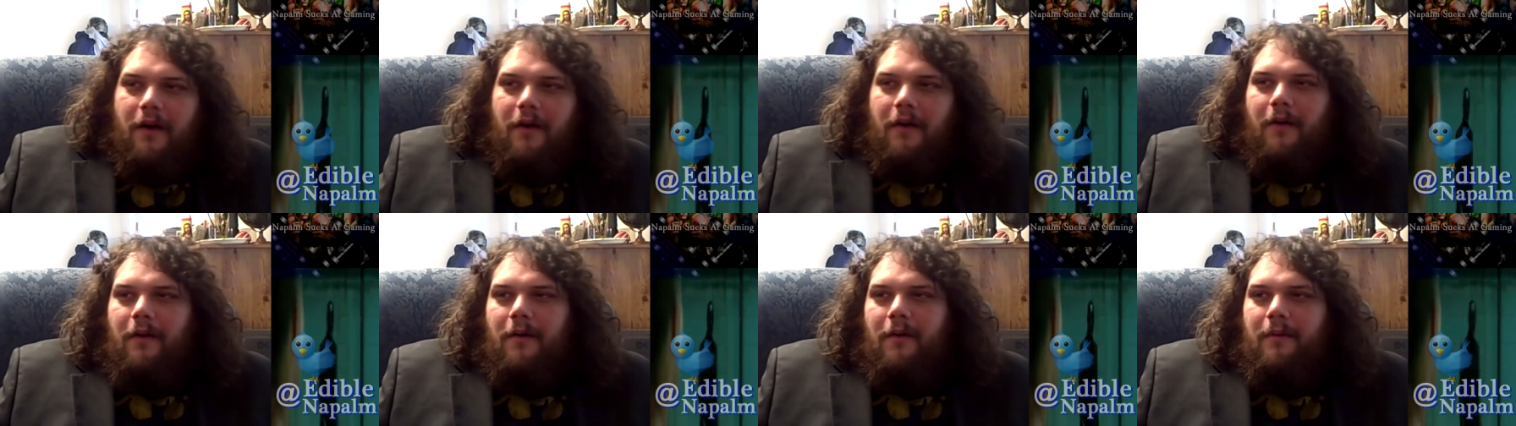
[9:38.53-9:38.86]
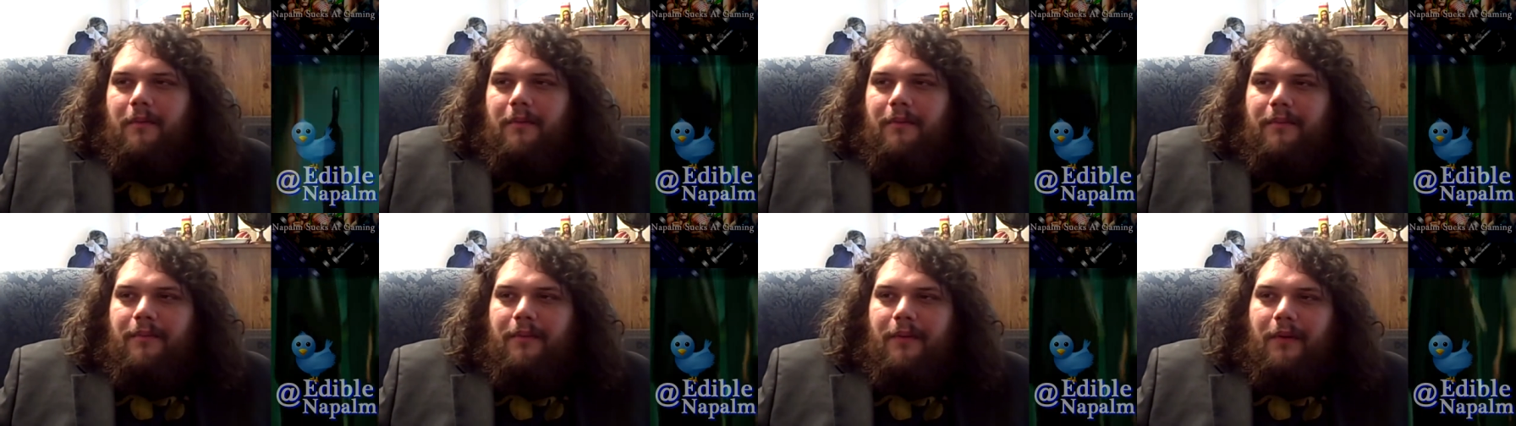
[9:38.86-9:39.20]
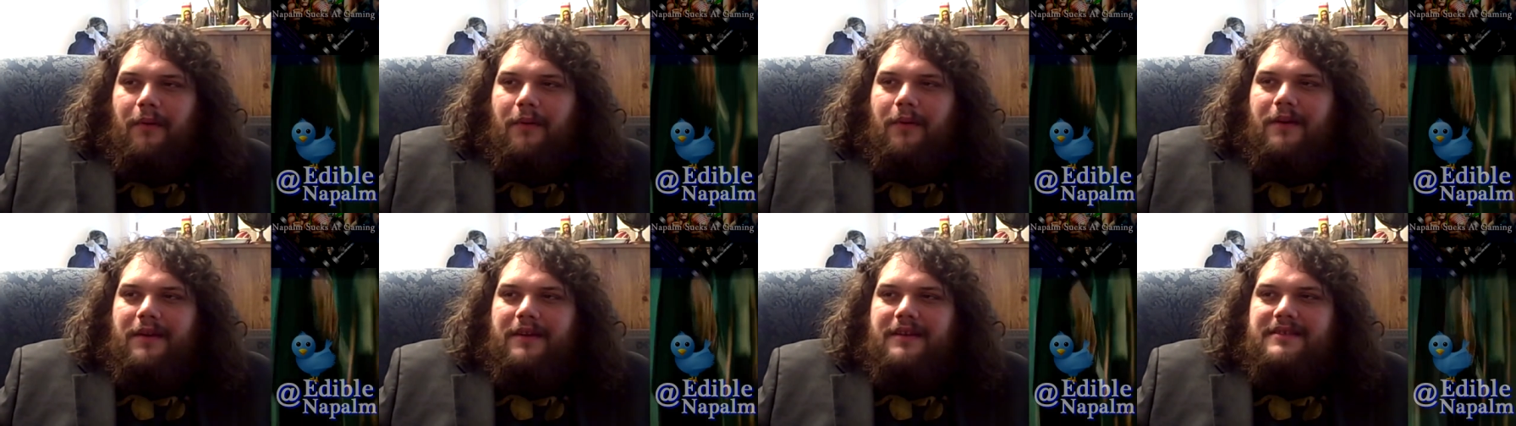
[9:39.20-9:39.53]
Oh
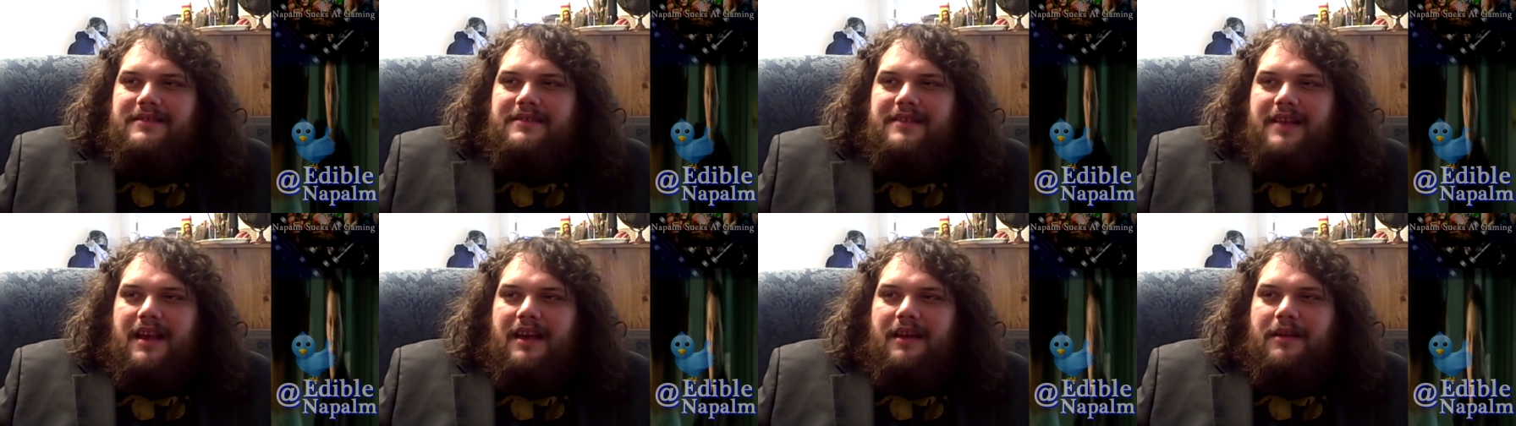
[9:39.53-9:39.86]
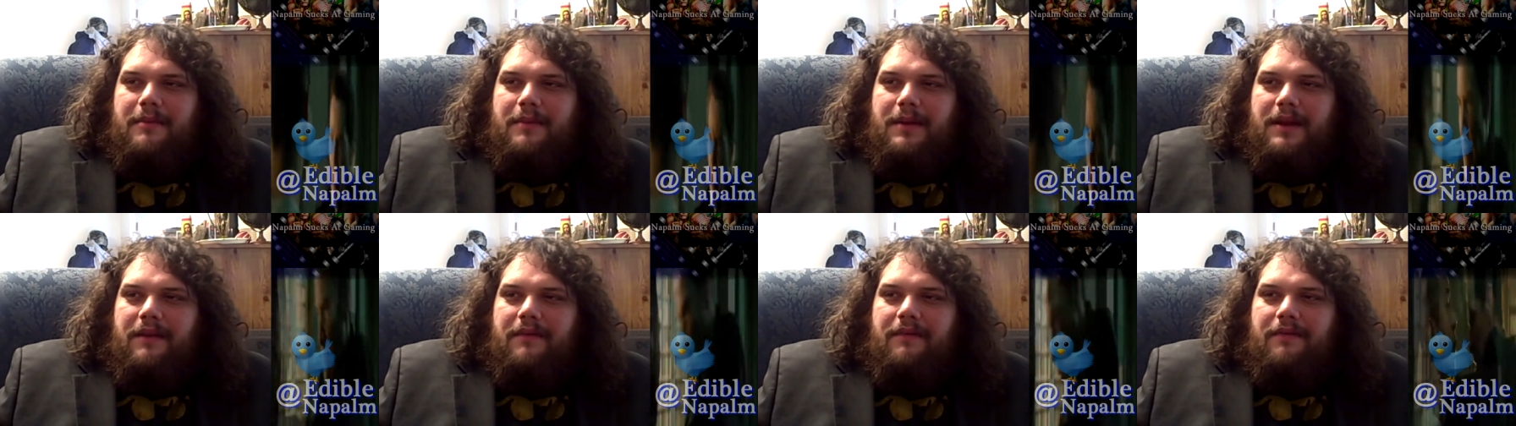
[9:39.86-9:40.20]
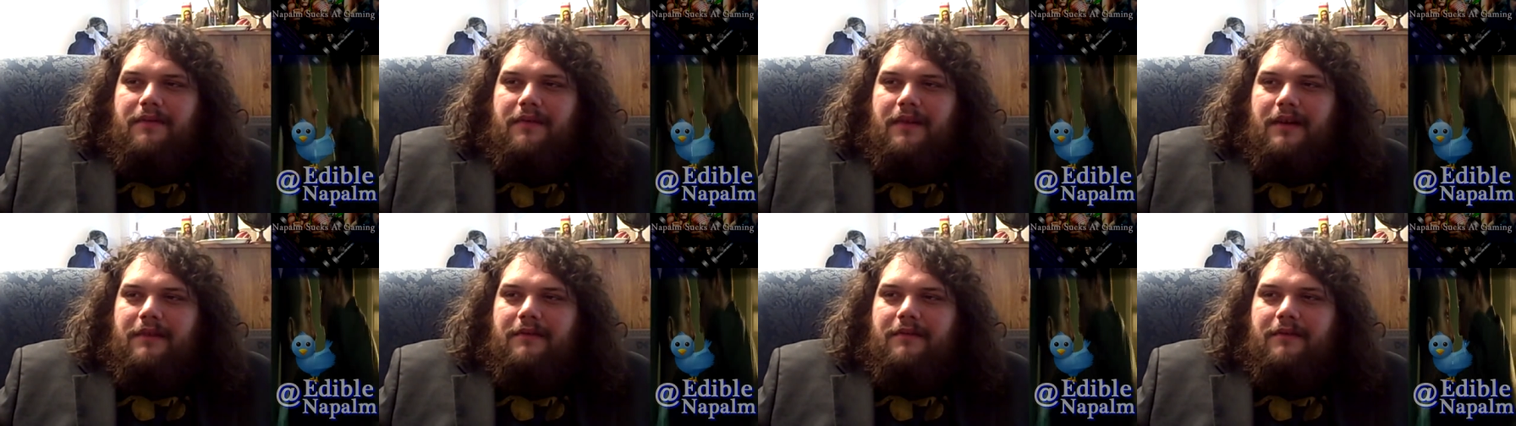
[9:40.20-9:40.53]
boy, is that gonna be a
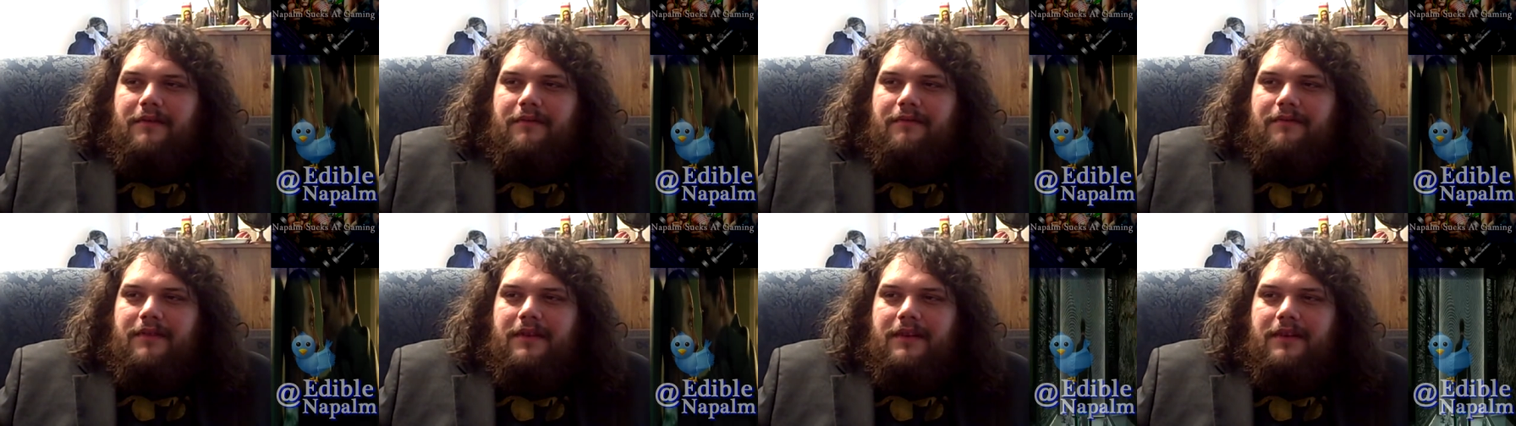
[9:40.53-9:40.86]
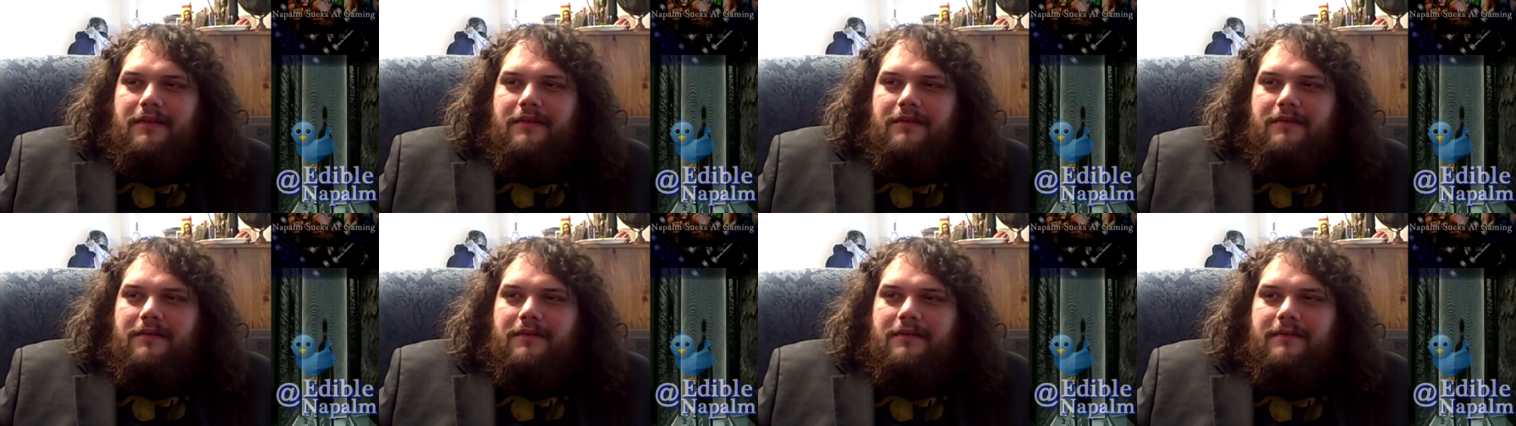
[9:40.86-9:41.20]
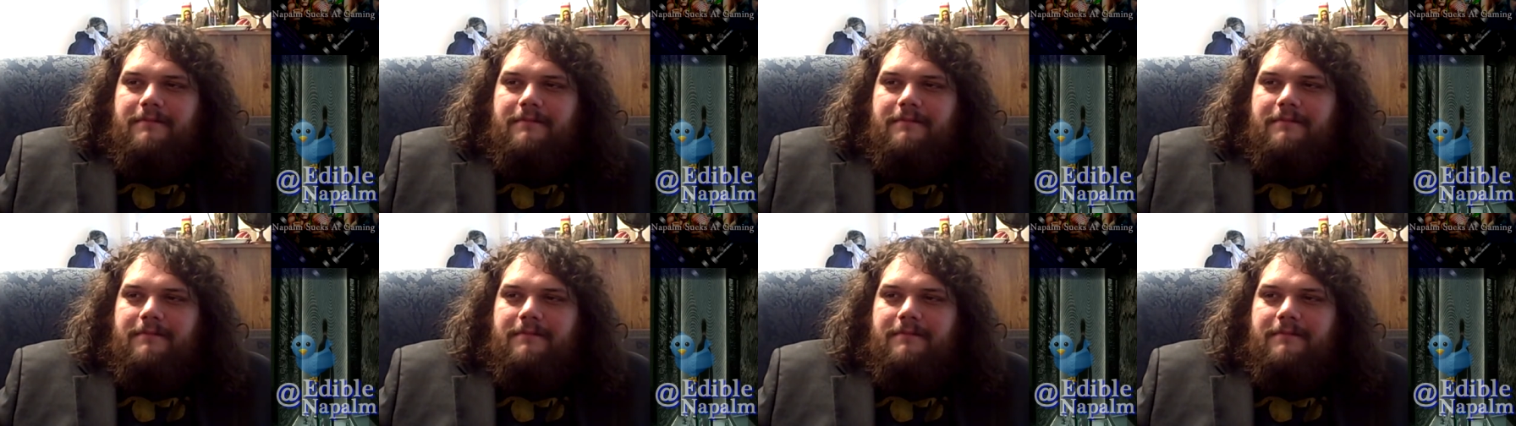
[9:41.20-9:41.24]
fun review.